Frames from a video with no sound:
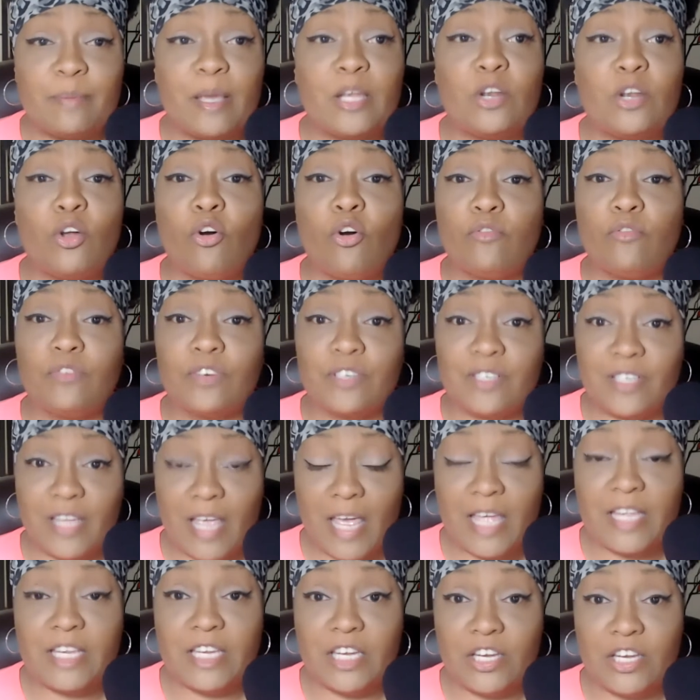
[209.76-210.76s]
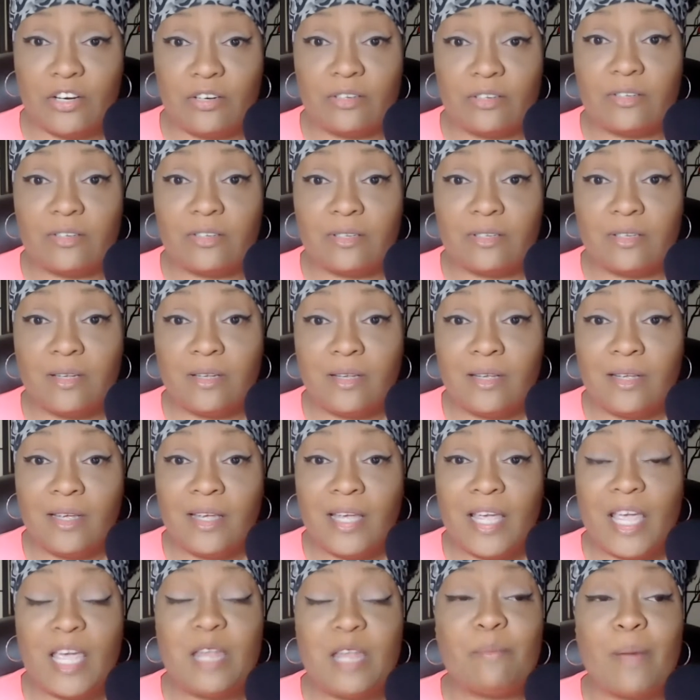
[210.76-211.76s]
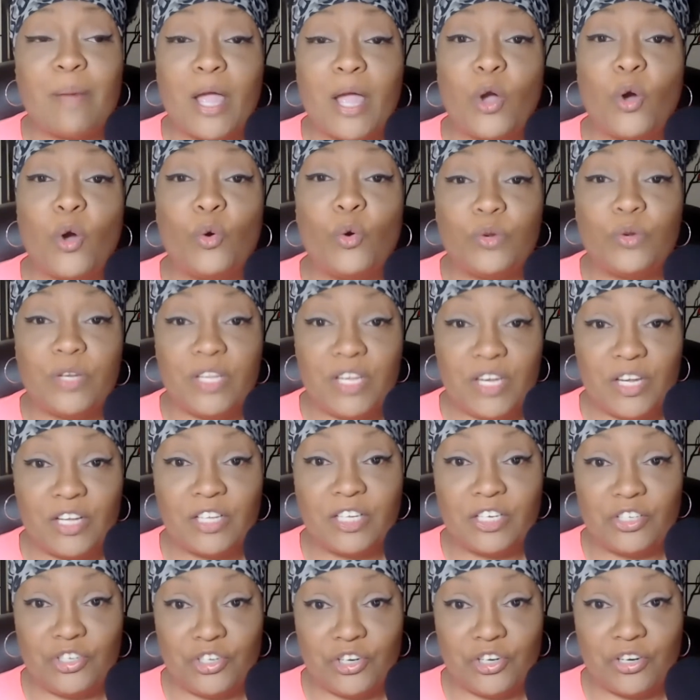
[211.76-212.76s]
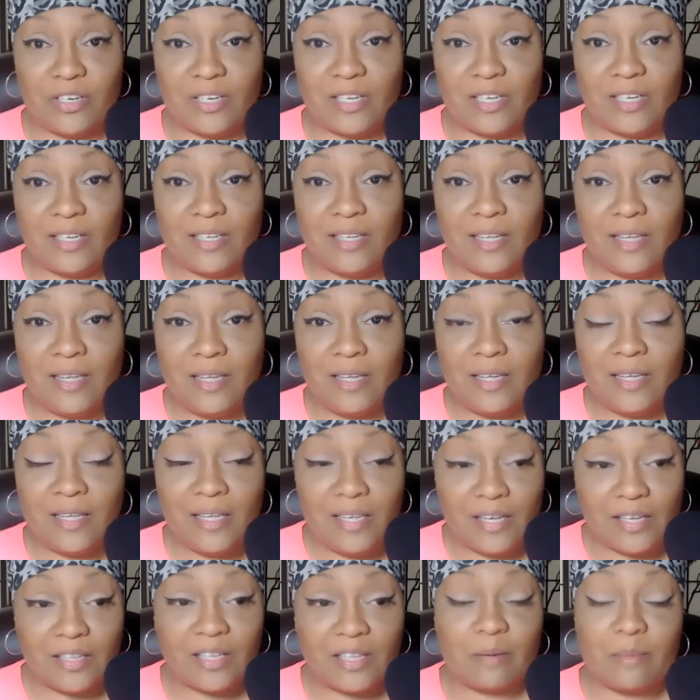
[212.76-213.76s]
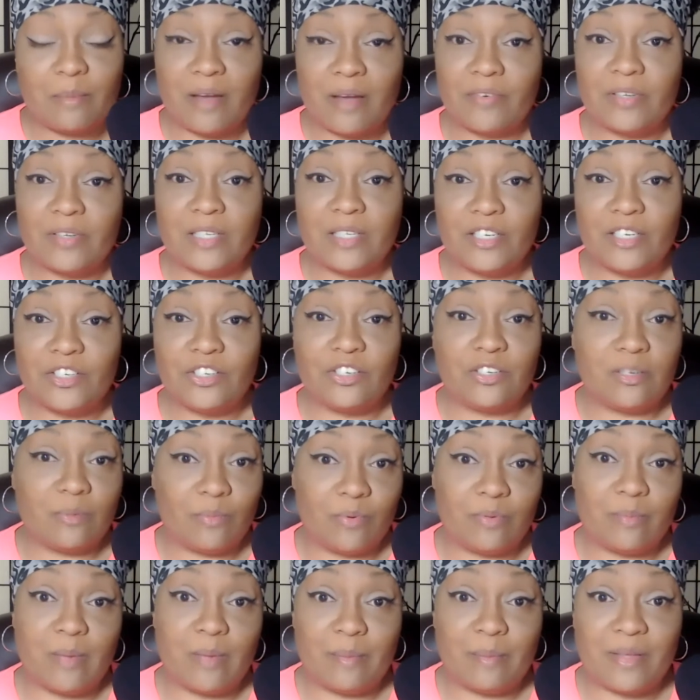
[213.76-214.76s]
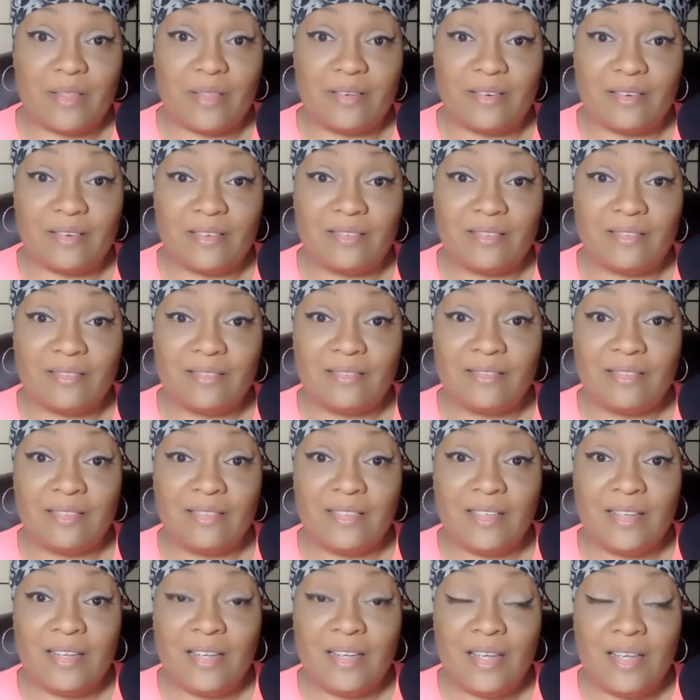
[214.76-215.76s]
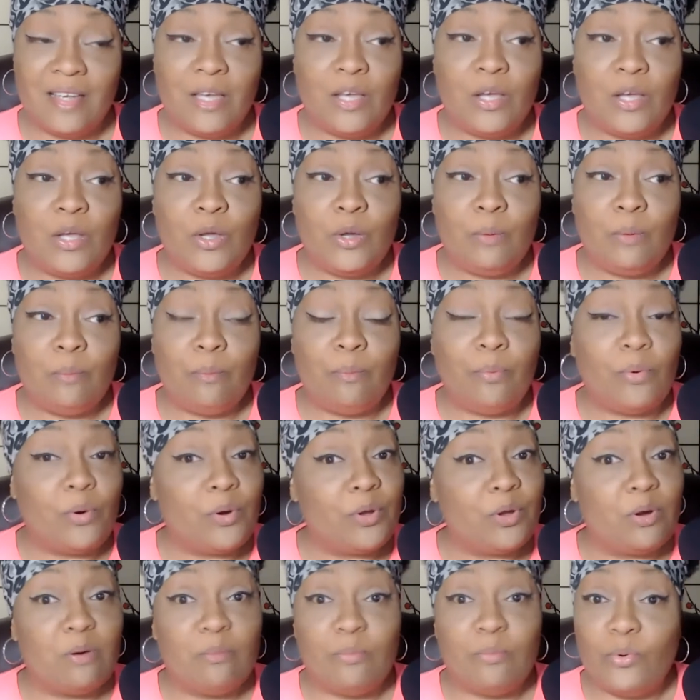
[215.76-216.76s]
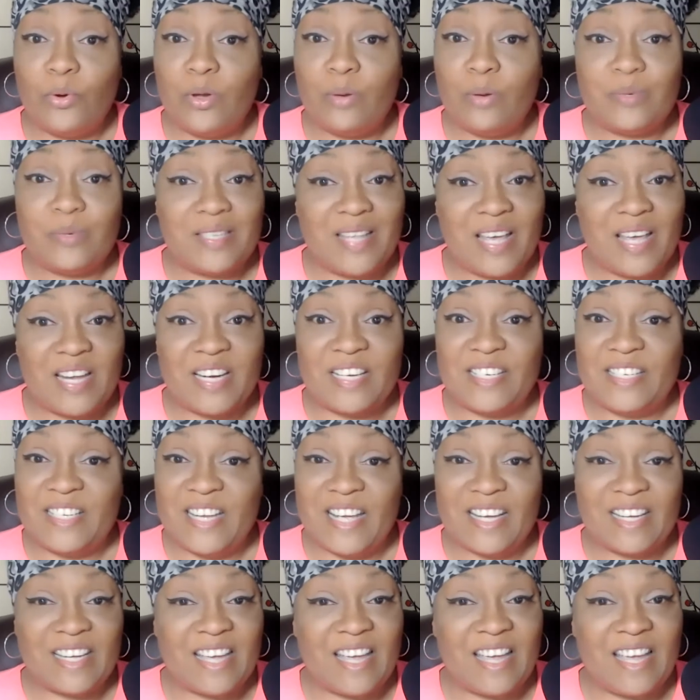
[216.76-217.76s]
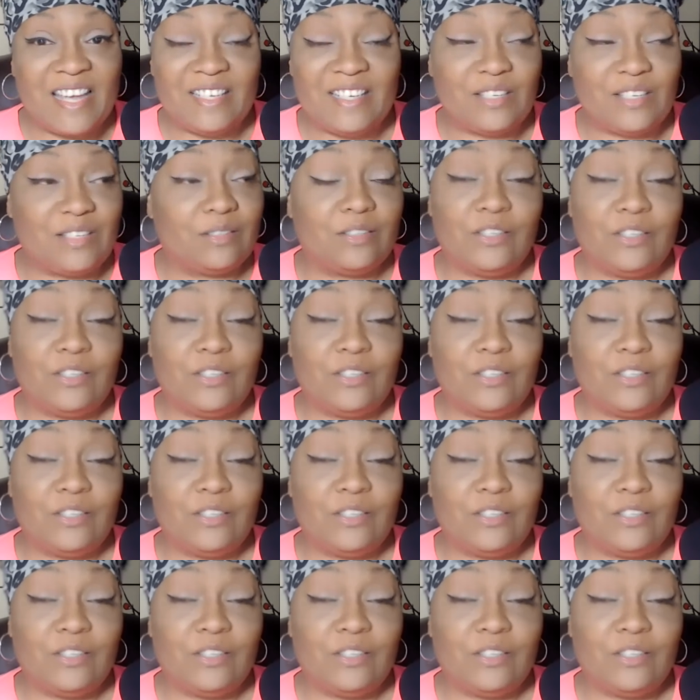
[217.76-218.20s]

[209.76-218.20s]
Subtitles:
over 10 years in my own healing journey, healing my relationship with my mother. Boy, oh boy, was that a decade to